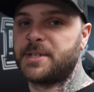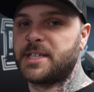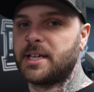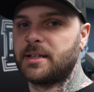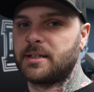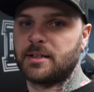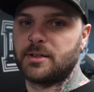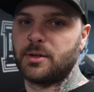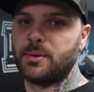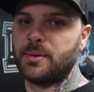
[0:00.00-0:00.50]

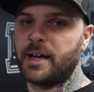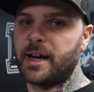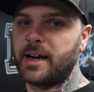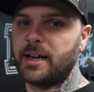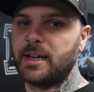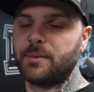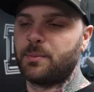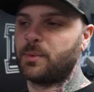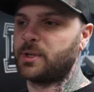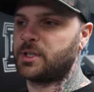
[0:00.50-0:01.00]
set to
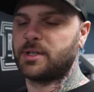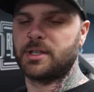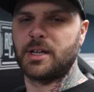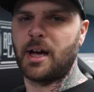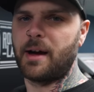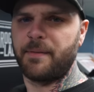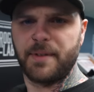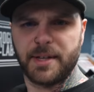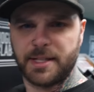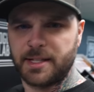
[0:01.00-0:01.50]
290, which is
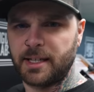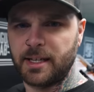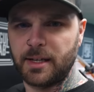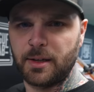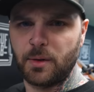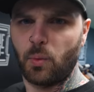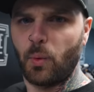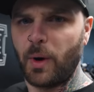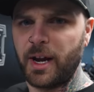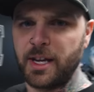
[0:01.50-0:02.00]

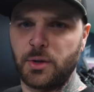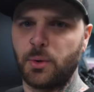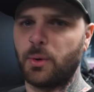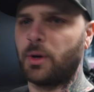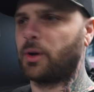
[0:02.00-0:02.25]
obviously way too